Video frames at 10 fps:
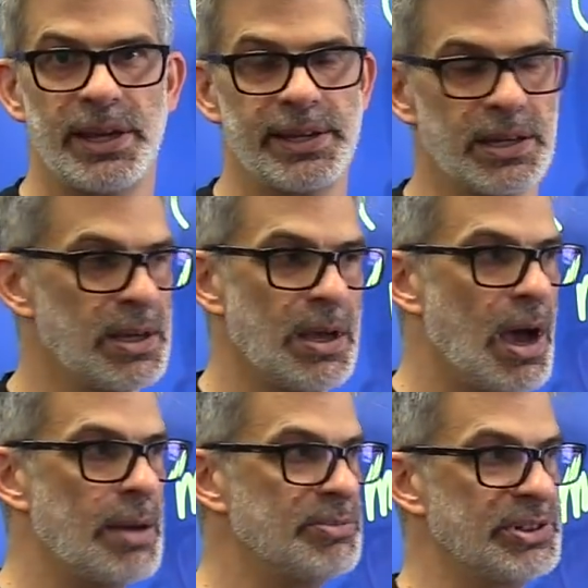Like,
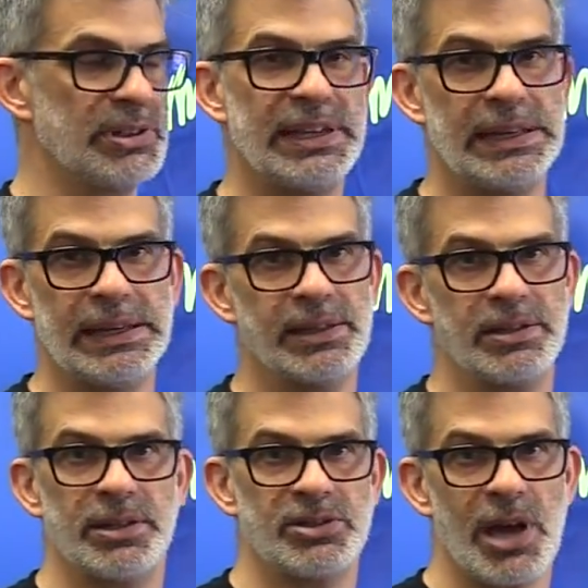I'm deleting
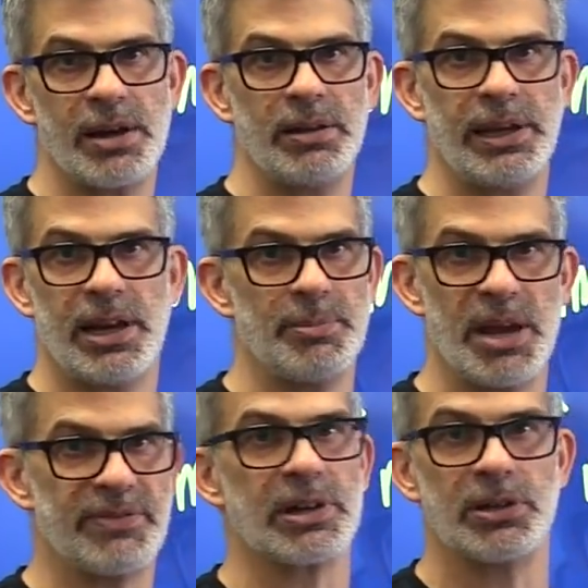it entirely and I'm
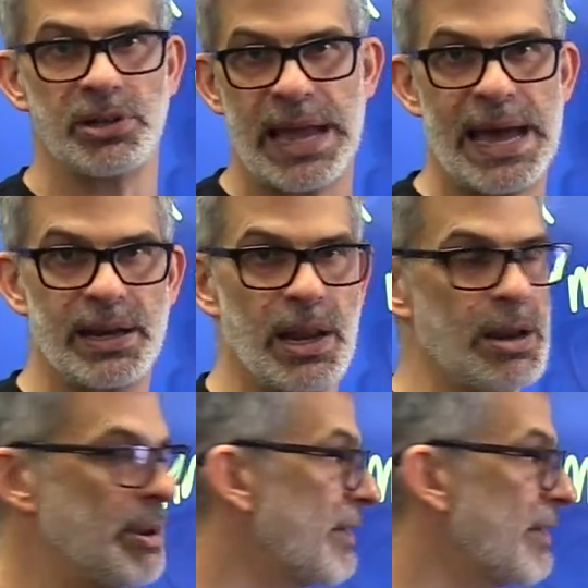never going to look at it and I'm